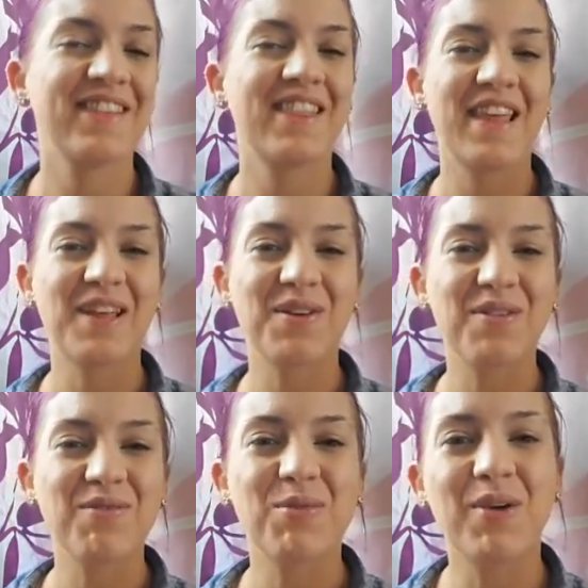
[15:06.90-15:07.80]
Thank you,
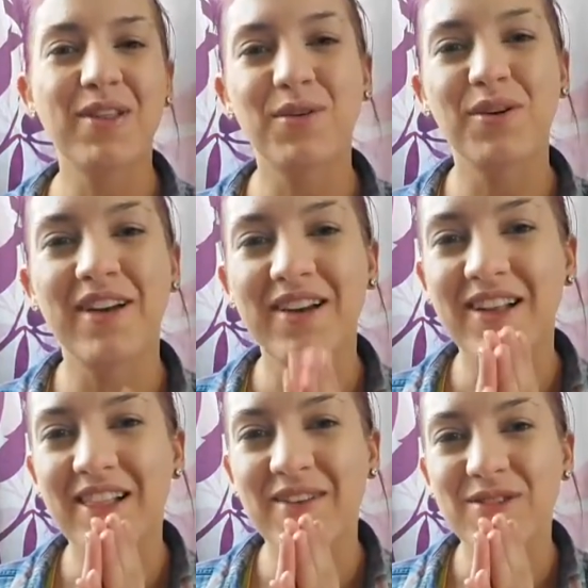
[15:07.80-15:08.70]
everyone. Laura Nadia
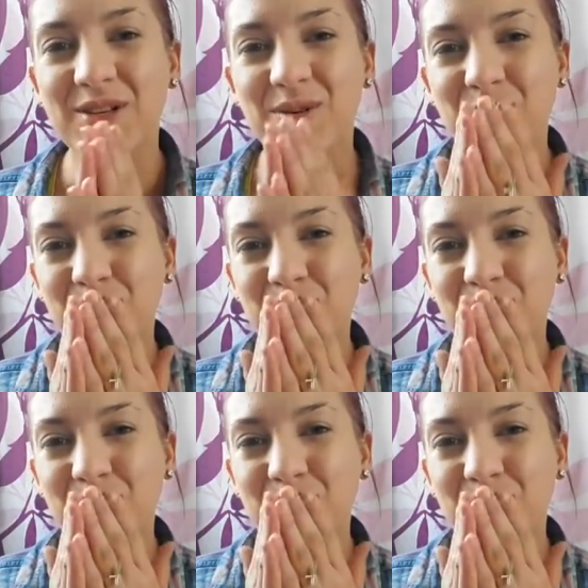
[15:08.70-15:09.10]
loves you.